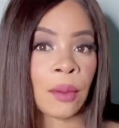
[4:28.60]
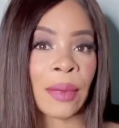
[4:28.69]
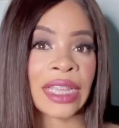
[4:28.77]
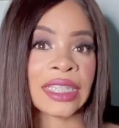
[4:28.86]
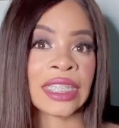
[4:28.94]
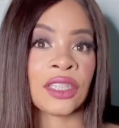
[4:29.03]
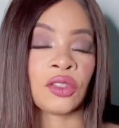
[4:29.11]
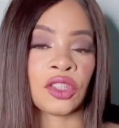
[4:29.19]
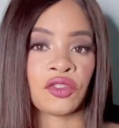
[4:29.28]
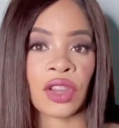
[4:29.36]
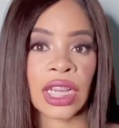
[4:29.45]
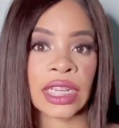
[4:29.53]
sees you
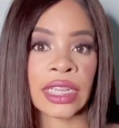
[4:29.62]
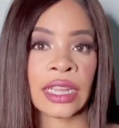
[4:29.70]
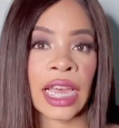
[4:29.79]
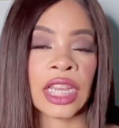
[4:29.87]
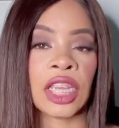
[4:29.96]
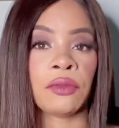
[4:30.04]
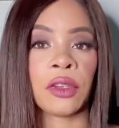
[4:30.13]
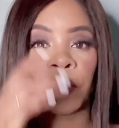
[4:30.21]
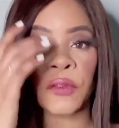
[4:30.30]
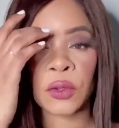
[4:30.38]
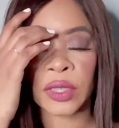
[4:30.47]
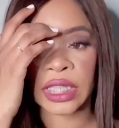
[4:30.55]
struggling and he
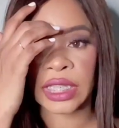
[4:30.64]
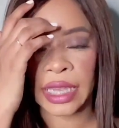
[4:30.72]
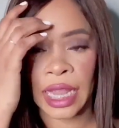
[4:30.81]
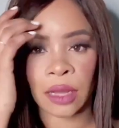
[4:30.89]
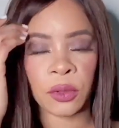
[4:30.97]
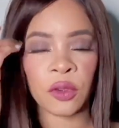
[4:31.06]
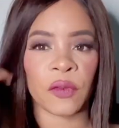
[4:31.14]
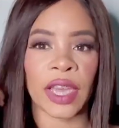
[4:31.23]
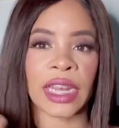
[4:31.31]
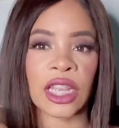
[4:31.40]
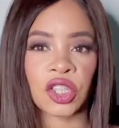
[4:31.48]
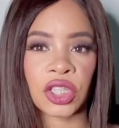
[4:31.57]
refuses to help you
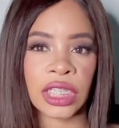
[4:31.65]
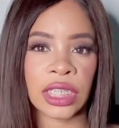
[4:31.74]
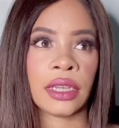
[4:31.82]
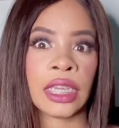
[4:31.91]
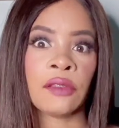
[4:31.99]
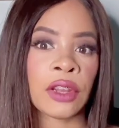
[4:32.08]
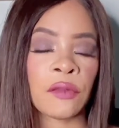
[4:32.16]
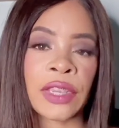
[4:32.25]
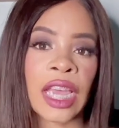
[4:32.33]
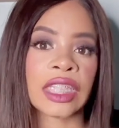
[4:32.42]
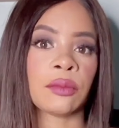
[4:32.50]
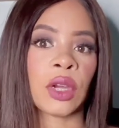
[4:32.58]
financially, even if he
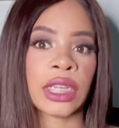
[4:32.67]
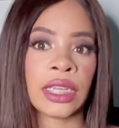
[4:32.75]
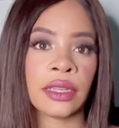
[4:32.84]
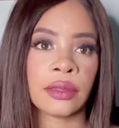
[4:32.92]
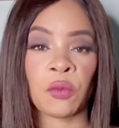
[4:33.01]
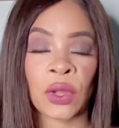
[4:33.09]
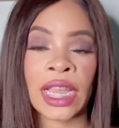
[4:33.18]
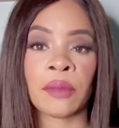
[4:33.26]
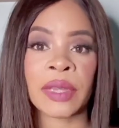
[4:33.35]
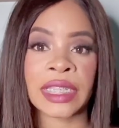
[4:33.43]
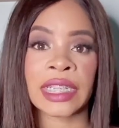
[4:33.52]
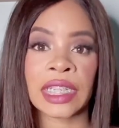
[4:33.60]
has money, what that
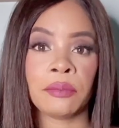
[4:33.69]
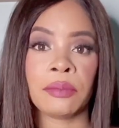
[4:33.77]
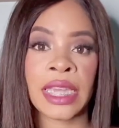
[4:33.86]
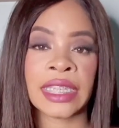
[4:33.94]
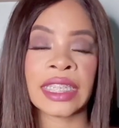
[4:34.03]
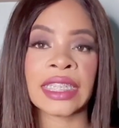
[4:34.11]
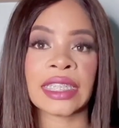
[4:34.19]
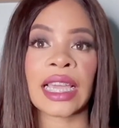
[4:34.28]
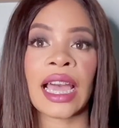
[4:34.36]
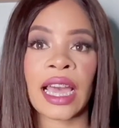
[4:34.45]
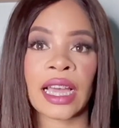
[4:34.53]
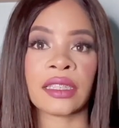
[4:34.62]
basically means is
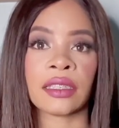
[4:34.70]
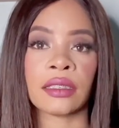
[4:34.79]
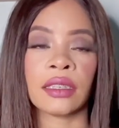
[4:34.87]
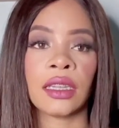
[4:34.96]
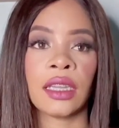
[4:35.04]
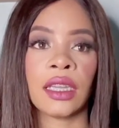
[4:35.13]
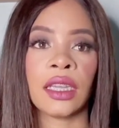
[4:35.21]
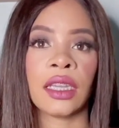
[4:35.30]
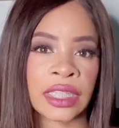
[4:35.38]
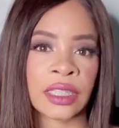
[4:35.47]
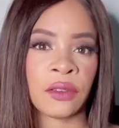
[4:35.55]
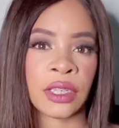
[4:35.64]
that
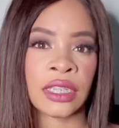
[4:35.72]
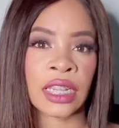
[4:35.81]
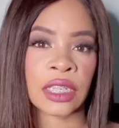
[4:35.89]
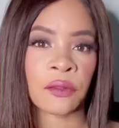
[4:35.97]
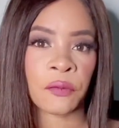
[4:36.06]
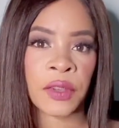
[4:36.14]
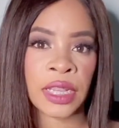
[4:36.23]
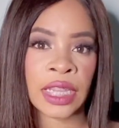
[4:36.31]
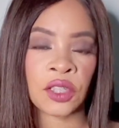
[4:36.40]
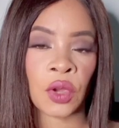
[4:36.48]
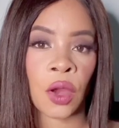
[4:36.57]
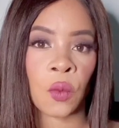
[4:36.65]
he doesn't feel that
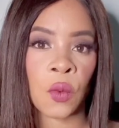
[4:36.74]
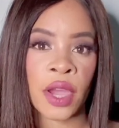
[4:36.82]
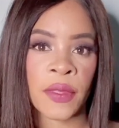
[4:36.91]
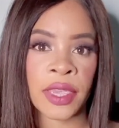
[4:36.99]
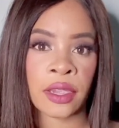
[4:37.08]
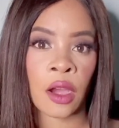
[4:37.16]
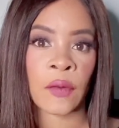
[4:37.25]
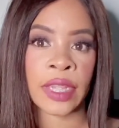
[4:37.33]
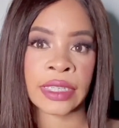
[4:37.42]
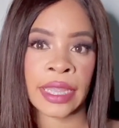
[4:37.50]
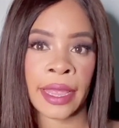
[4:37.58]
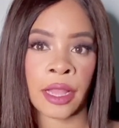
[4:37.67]
you are worthy of his
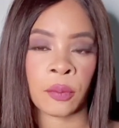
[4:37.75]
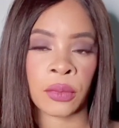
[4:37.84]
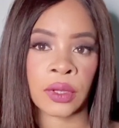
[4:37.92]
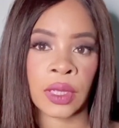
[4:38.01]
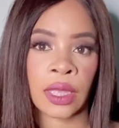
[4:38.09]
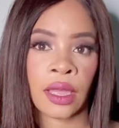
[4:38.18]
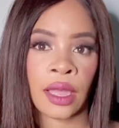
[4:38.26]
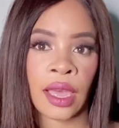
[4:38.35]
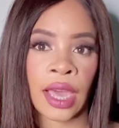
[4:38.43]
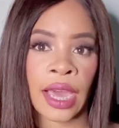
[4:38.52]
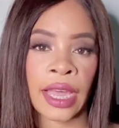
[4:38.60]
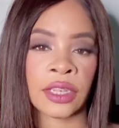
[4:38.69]
help,
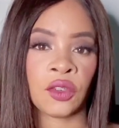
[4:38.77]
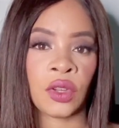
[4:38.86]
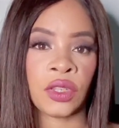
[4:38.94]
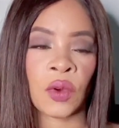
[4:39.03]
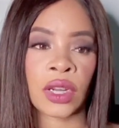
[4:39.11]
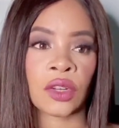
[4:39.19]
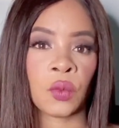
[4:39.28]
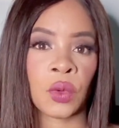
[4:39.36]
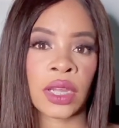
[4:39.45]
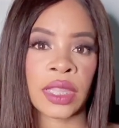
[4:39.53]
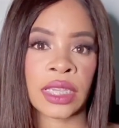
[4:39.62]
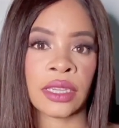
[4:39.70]
and you are not
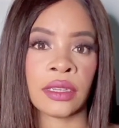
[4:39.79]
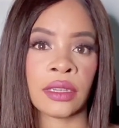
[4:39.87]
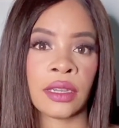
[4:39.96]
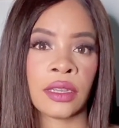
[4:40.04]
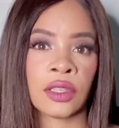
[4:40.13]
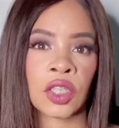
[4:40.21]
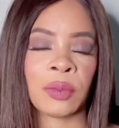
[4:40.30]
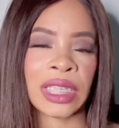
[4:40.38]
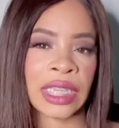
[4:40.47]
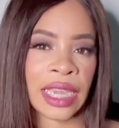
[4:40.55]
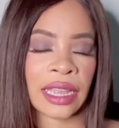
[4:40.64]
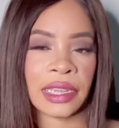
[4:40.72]
worthy to be
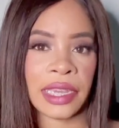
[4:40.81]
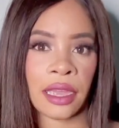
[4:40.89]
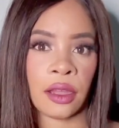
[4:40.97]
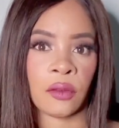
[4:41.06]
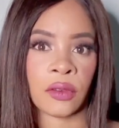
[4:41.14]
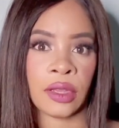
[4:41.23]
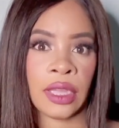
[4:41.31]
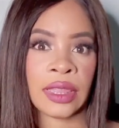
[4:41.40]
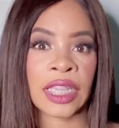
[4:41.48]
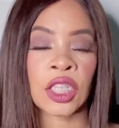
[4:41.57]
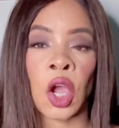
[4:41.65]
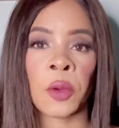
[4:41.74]
taken care of.
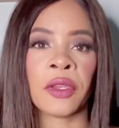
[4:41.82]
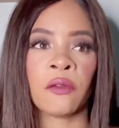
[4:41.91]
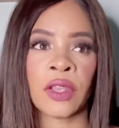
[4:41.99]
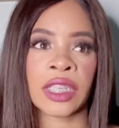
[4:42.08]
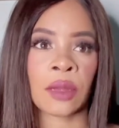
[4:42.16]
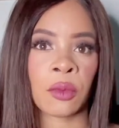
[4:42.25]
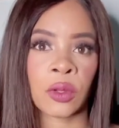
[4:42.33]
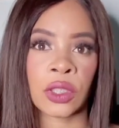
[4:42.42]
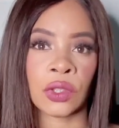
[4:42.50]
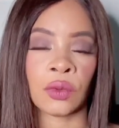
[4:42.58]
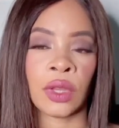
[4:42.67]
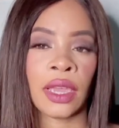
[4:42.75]
That's how he feels about
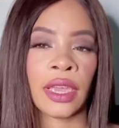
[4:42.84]
you.